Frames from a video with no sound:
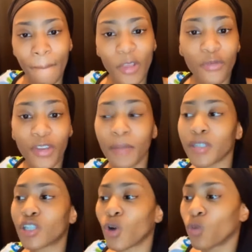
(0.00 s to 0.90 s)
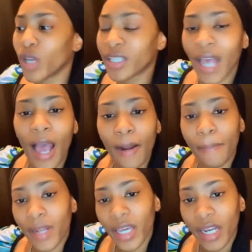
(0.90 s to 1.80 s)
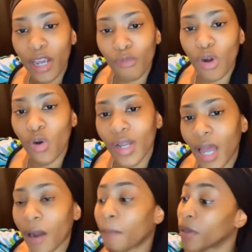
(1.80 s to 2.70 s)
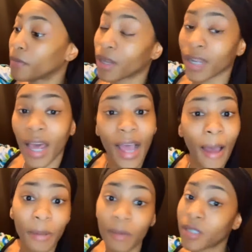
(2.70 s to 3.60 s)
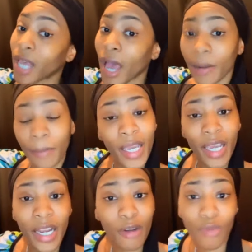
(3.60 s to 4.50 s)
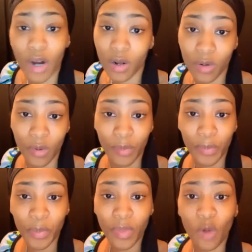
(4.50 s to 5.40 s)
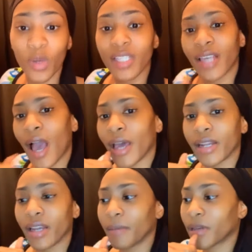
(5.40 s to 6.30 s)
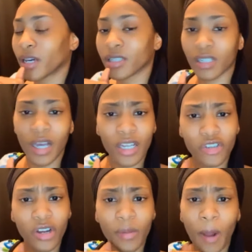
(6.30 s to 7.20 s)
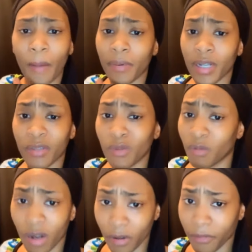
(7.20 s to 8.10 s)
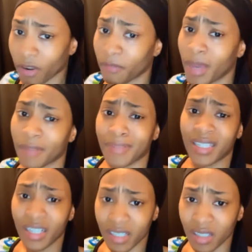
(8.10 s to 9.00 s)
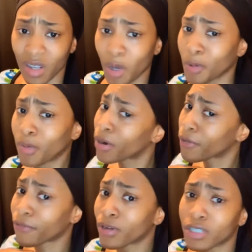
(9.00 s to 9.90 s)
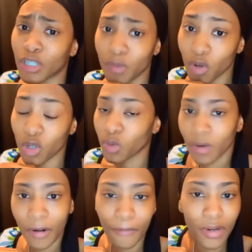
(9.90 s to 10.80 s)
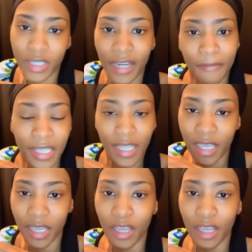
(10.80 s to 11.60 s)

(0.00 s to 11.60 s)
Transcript: You feel me? So we tired of playing that role. A lot of people, a lot of our people tired of playing that role. We tired of that because contrary to popular belief, we were the first mathematicians. We were the first explorers. We were the first everything.